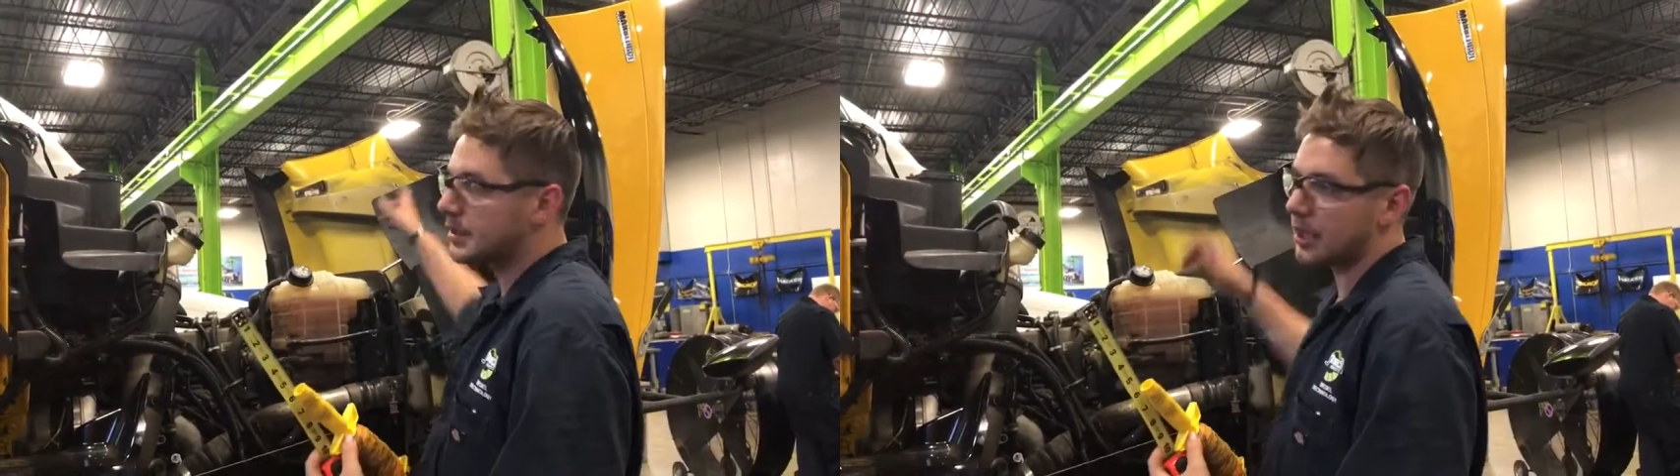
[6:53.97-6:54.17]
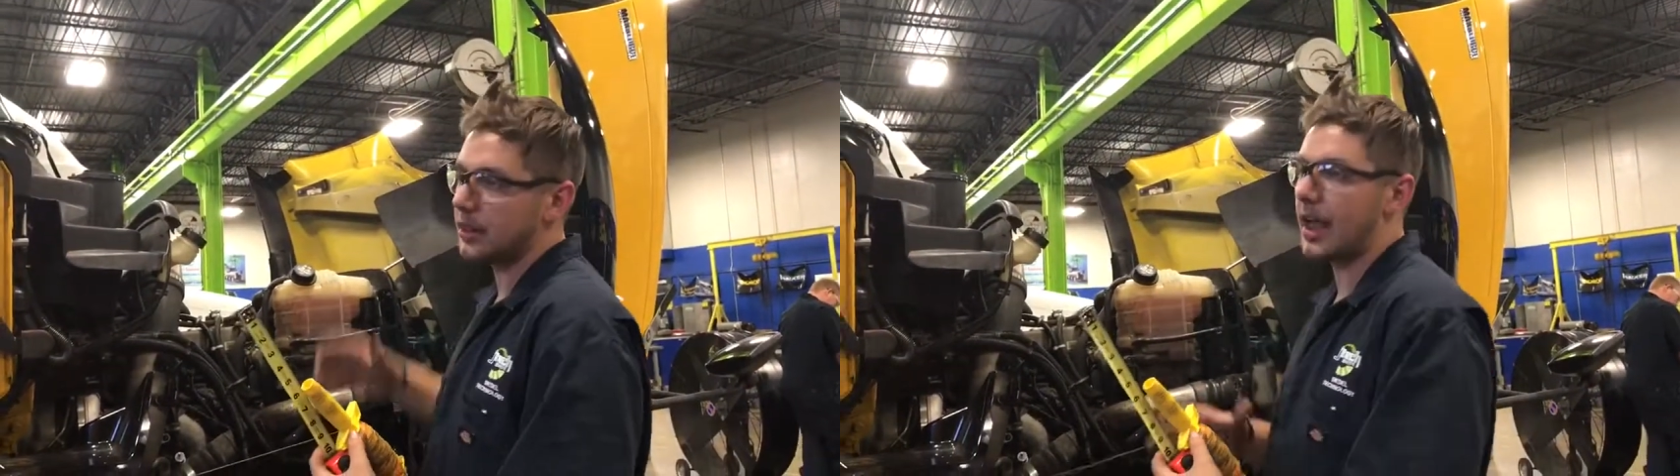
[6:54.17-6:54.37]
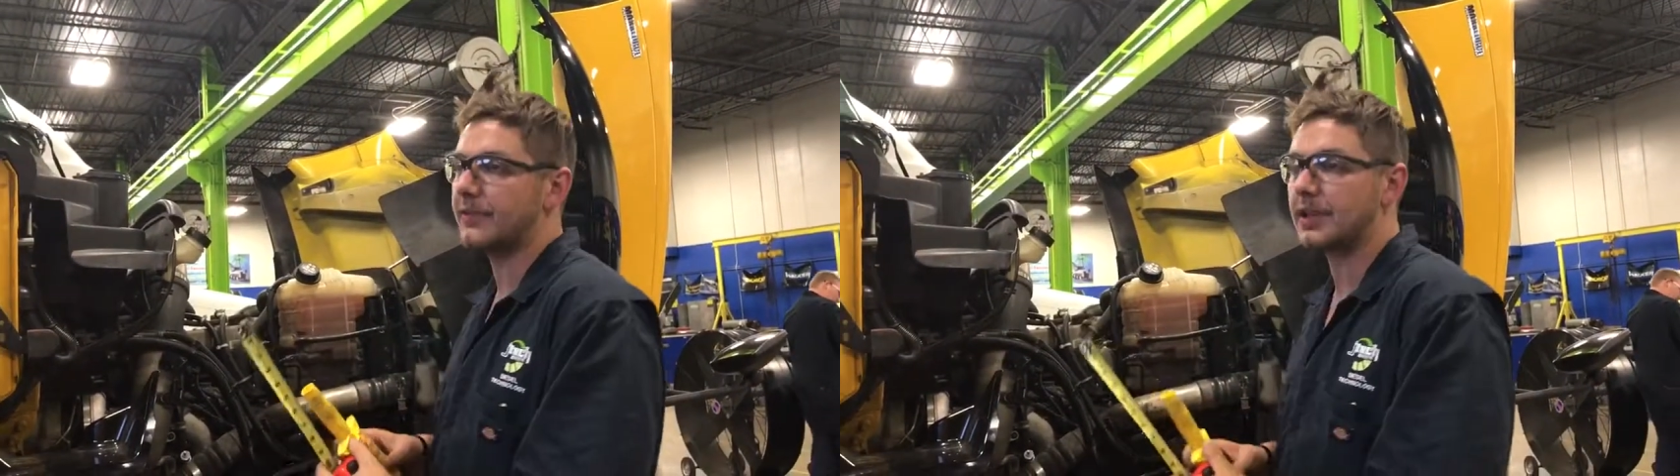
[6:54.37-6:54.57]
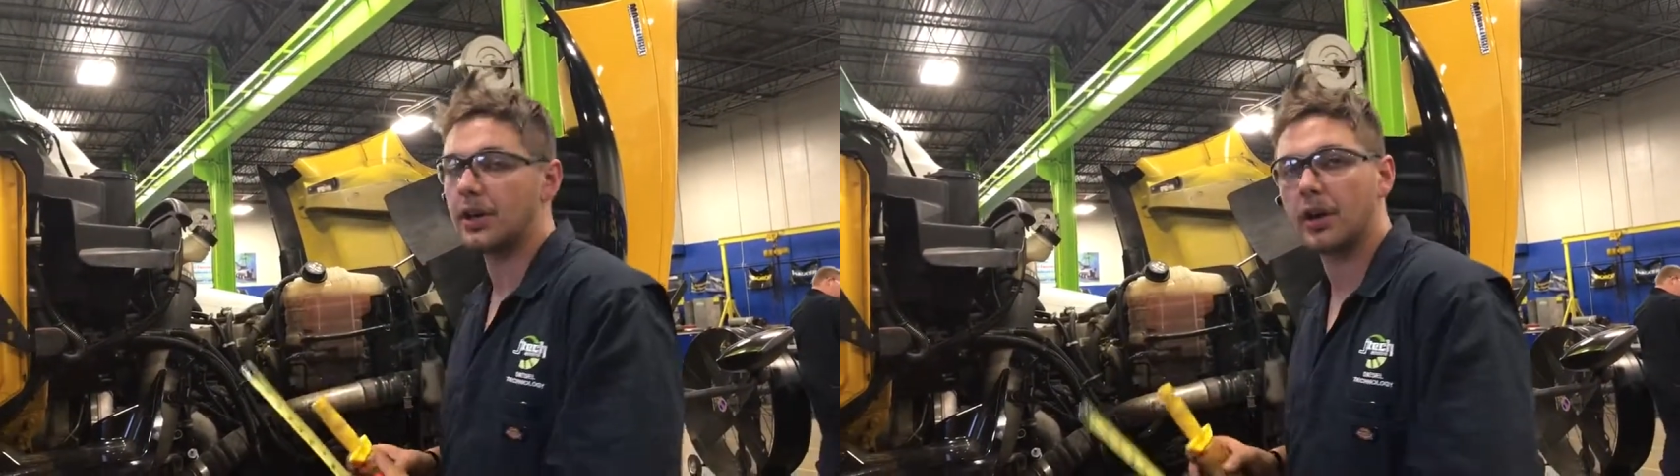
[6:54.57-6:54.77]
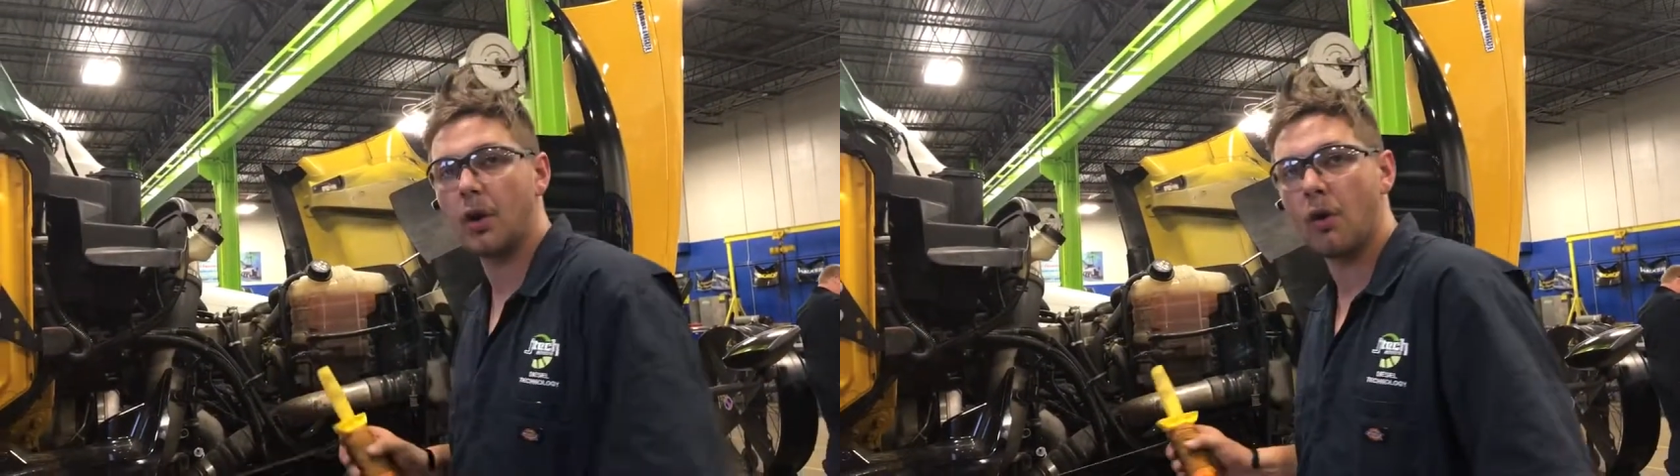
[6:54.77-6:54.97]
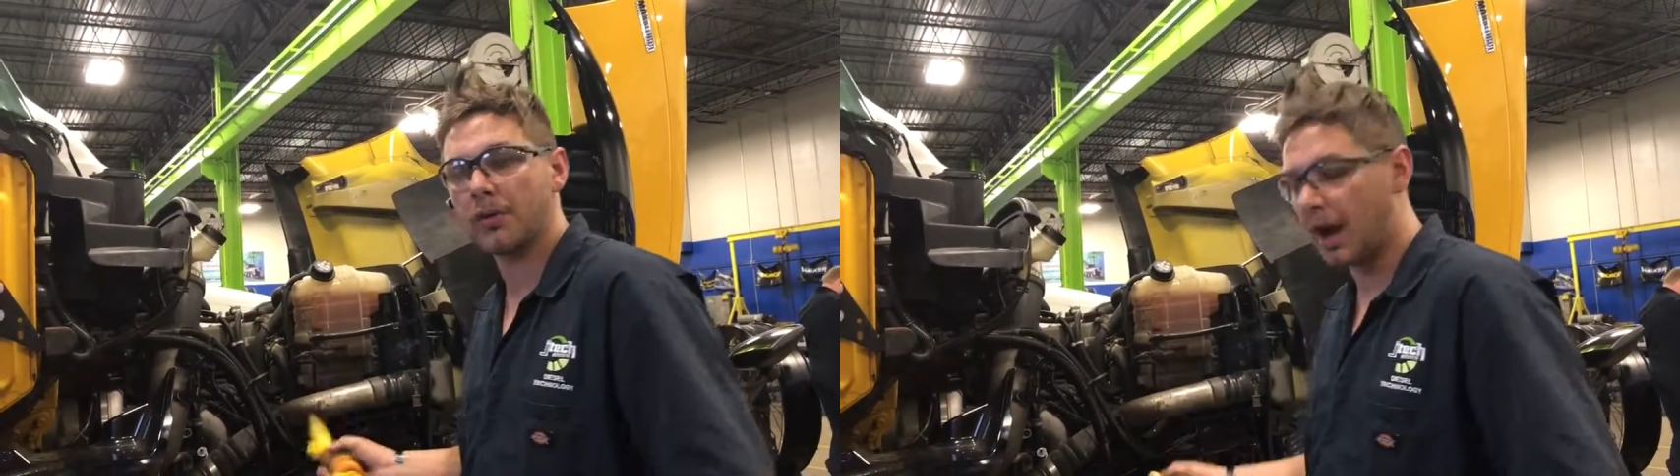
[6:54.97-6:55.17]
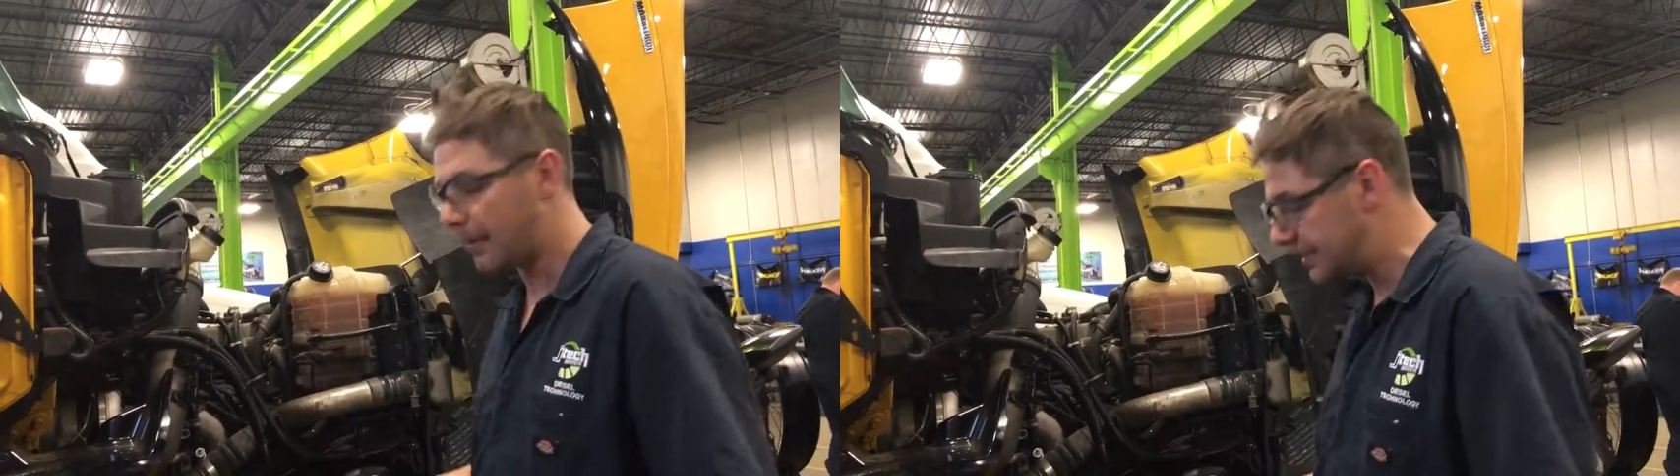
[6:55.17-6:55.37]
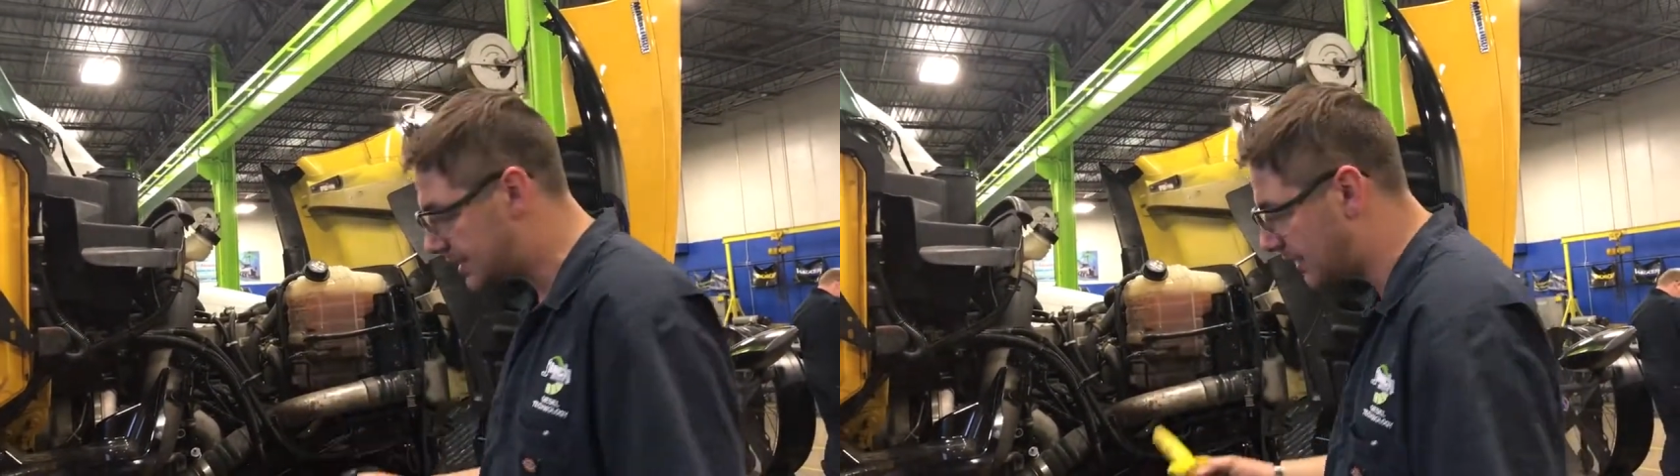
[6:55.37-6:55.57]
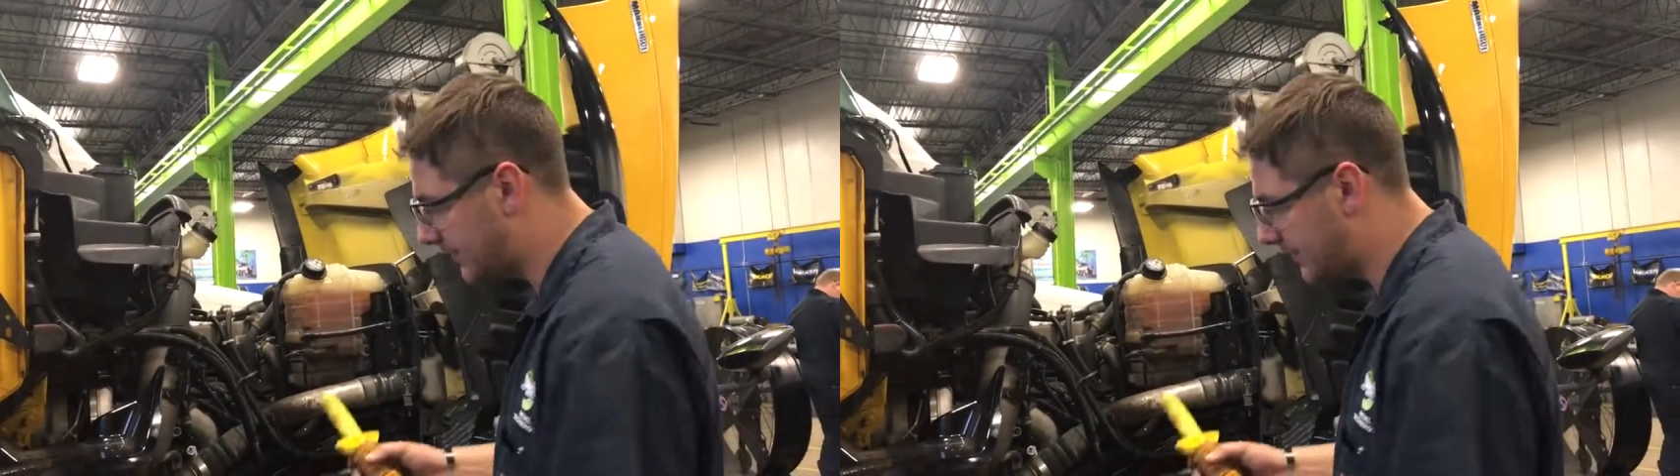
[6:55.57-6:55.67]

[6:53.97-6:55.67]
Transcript: to the left, and you're going to overcompensate